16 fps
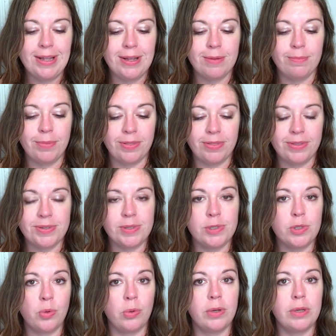But this is
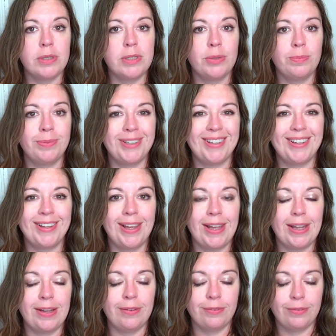going to be
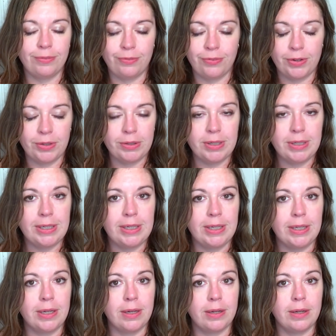a
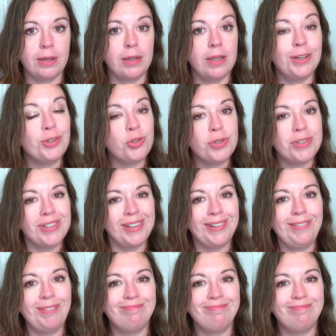very uh, interesting